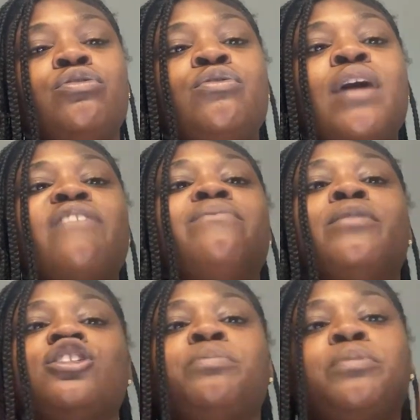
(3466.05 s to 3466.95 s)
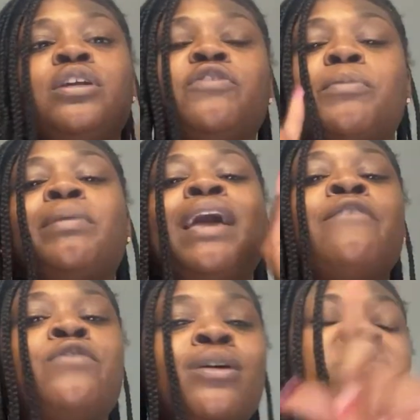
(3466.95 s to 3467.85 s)
you have multiple different
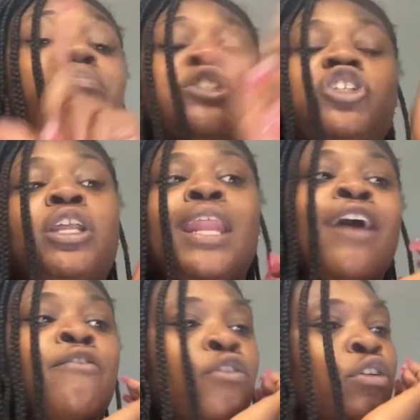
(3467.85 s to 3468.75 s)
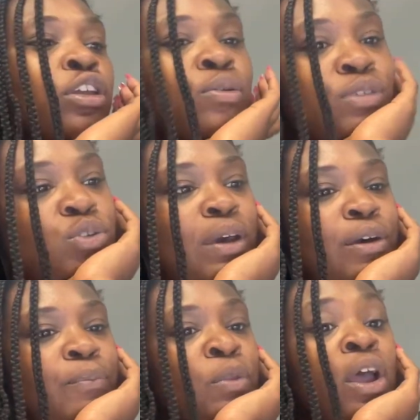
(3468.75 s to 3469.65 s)
platforms pushing it out for you as well,